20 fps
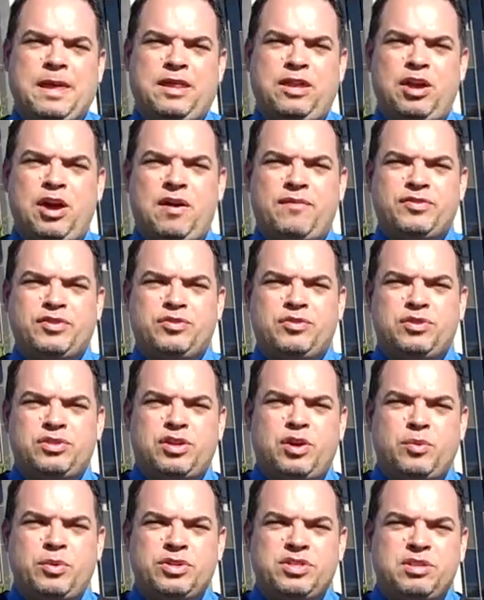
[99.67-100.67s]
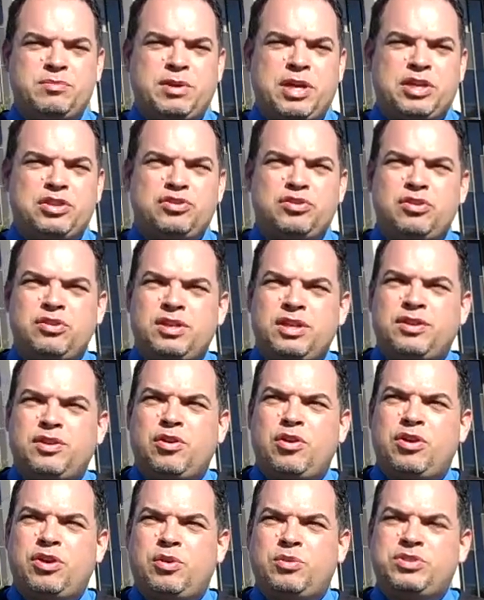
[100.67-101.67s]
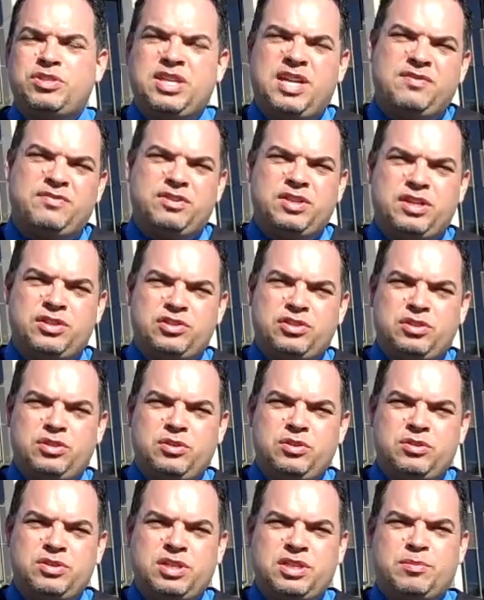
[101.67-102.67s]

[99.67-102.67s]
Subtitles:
The officer is always to make sure that there are no safety issues,